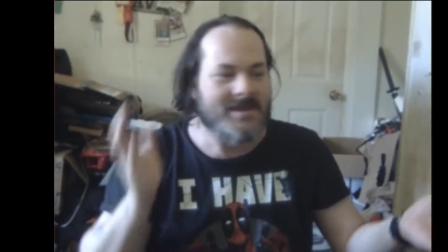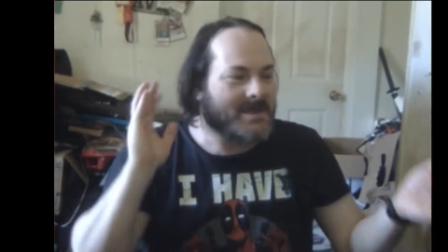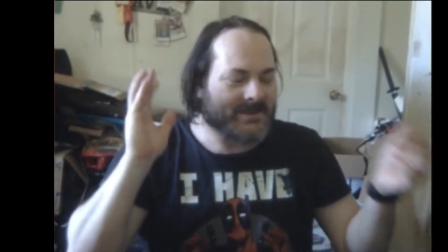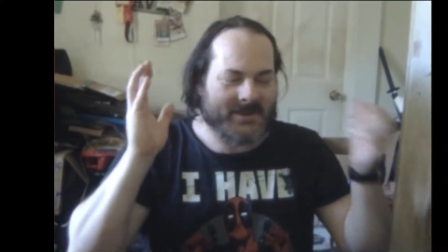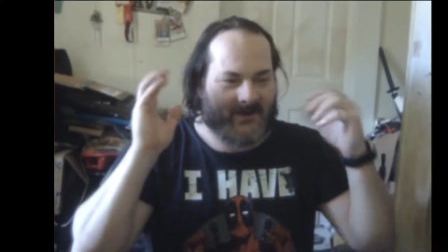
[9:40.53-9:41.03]

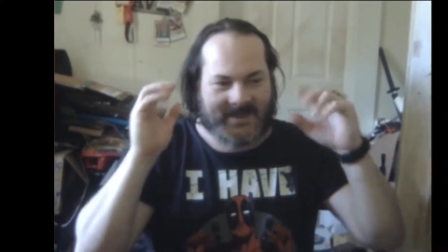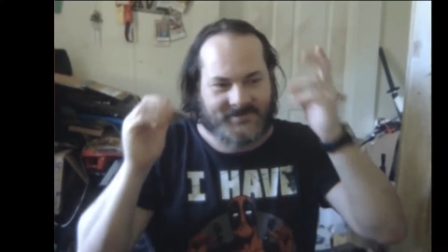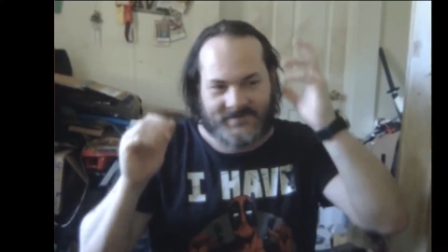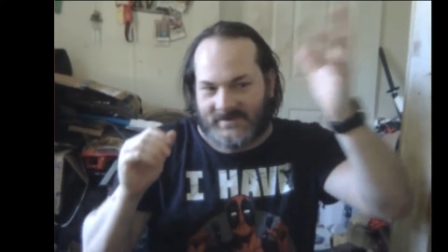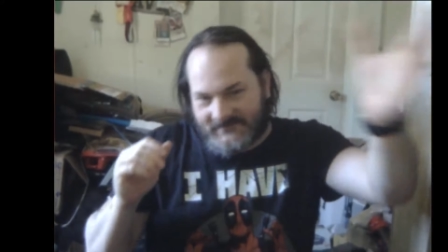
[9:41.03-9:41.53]
and I
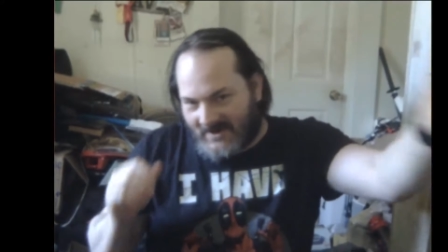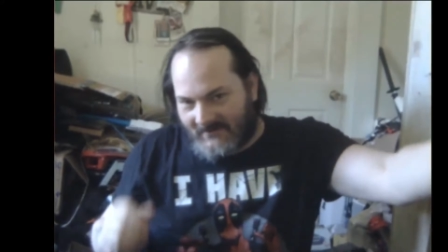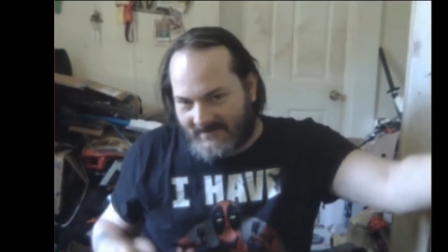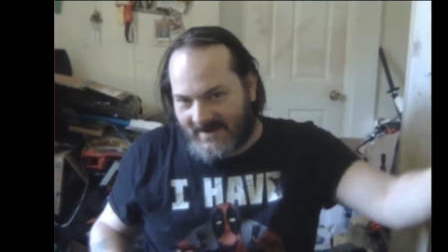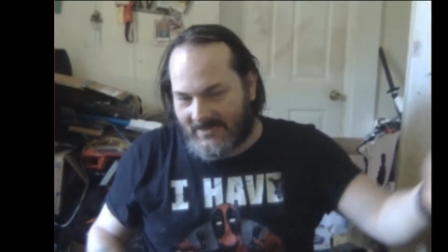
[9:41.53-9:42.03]
should have
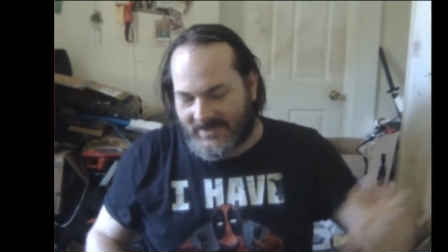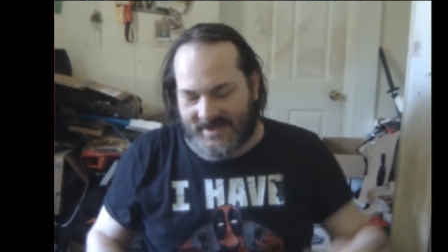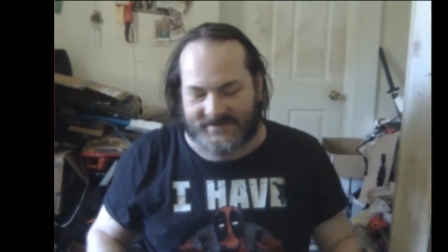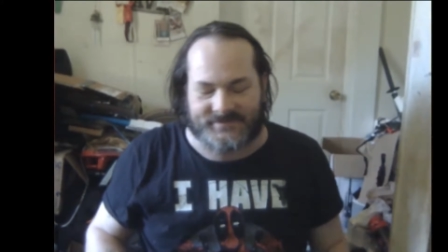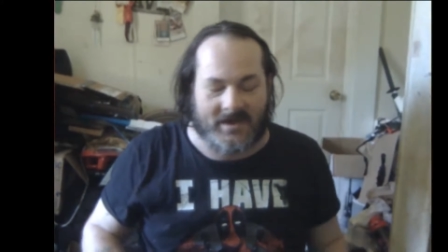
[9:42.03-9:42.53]
known about
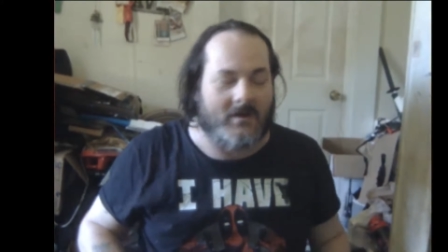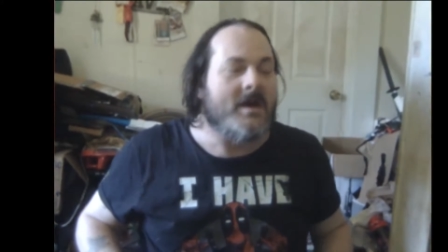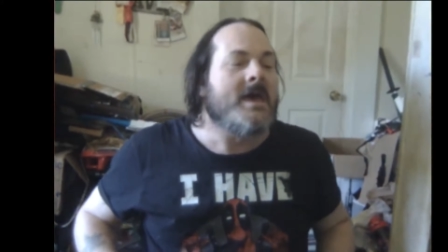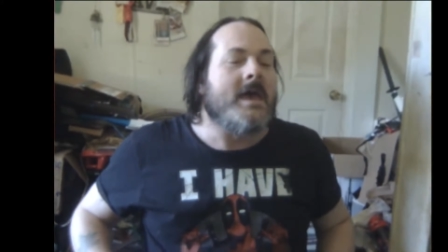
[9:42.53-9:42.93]
this. So